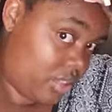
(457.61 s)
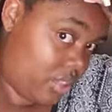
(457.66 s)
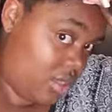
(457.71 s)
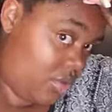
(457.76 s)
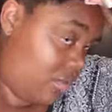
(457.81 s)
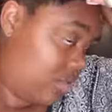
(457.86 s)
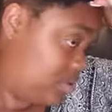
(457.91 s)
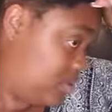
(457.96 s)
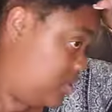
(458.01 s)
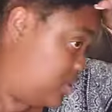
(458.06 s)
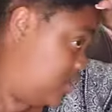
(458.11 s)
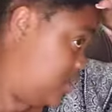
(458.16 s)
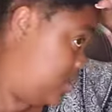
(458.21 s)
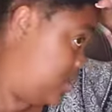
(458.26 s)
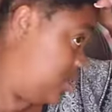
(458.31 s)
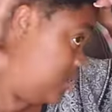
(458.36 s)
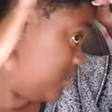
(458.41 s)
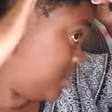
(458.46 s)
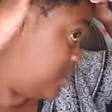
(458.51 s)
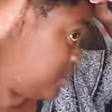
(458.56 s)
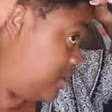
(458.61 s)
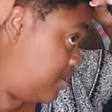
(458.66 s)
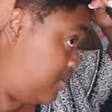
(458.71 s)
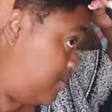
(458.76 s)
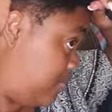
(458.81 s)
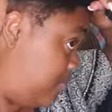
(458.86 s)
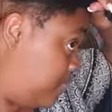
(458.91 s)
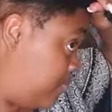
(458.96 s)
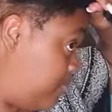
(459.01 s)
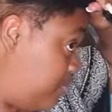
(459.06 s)
you can see that.
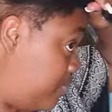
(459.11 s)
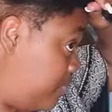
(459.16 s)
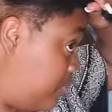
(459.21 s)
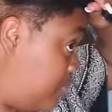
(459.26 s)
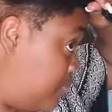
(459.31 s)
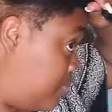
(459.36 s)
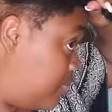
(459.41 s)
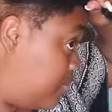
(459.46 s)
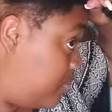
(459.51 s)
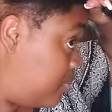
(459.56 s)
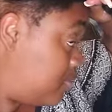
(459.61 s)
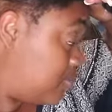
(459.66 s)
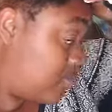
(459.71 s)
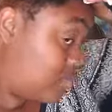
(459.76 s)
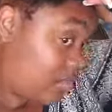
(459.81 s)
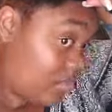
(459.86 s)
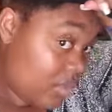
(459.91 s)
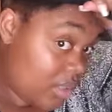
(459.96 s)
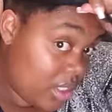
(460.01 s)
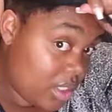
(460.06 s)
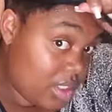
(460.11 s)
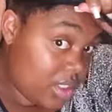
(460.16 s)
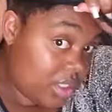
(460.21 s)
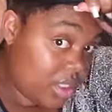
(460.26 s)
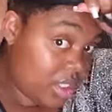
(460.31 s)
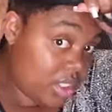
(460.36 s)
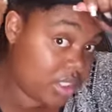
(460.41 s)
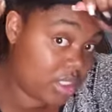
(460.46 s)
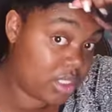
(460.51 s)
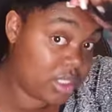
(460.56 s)

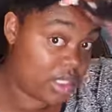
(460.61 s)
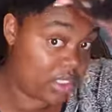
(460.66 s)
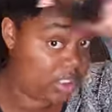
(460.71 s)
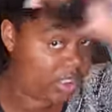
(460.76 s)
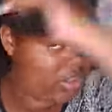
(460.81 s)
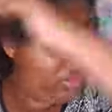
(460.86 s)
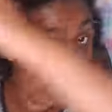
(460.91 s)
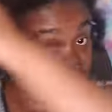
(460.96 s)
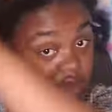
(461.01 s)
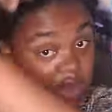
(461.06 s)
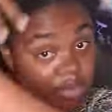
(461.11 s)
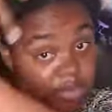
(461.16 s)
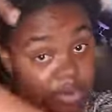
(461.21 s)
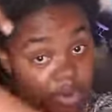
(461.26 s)
It's a straight